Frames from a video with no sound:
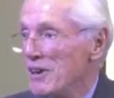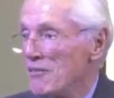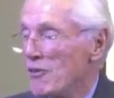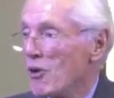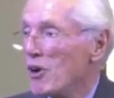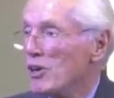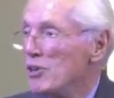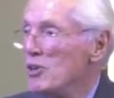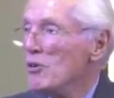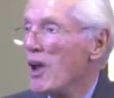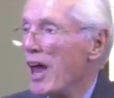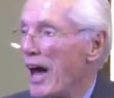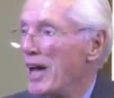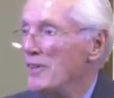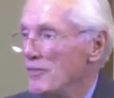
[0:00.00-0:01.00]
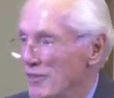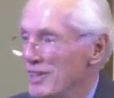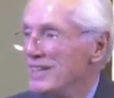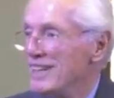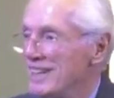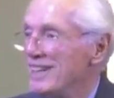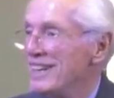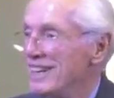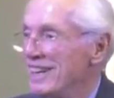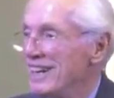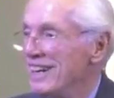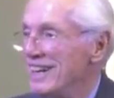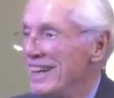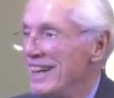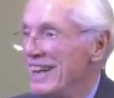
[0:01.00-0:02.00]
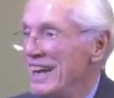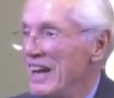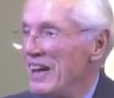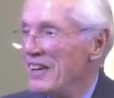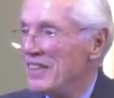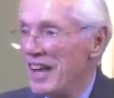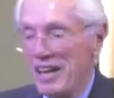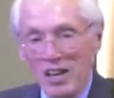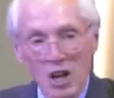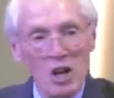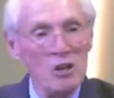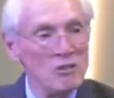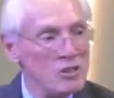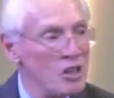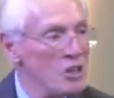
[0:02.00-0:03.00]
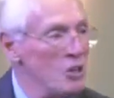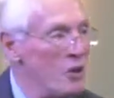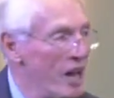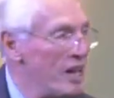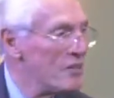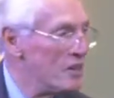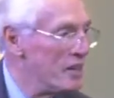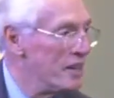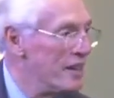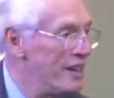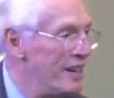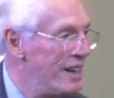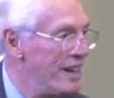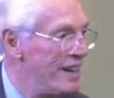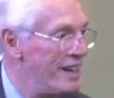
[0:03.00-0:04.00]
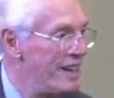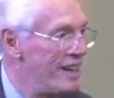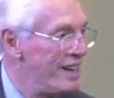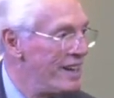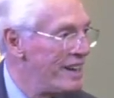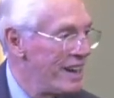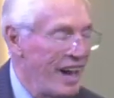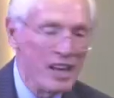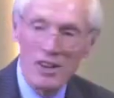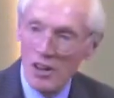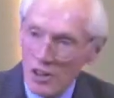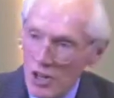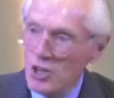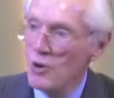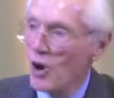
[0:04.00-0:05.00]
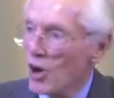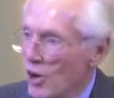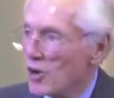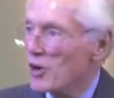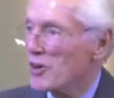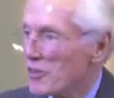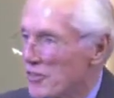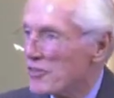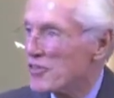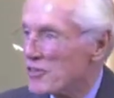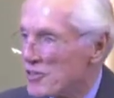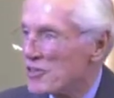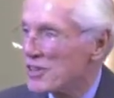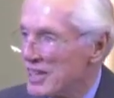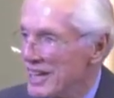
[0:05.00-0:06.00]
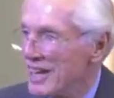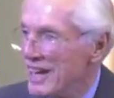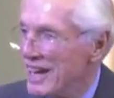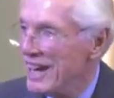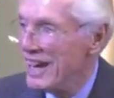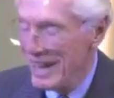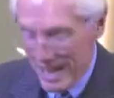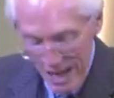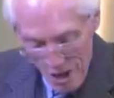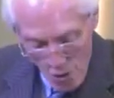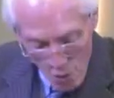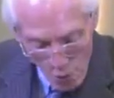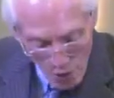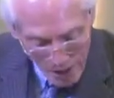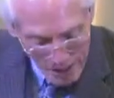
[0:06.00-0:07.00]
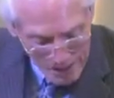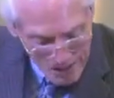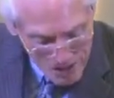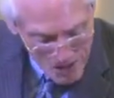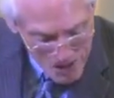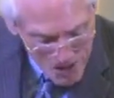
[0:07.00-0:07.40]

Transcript: for a new life. That includes a new heaven and a new earth. What a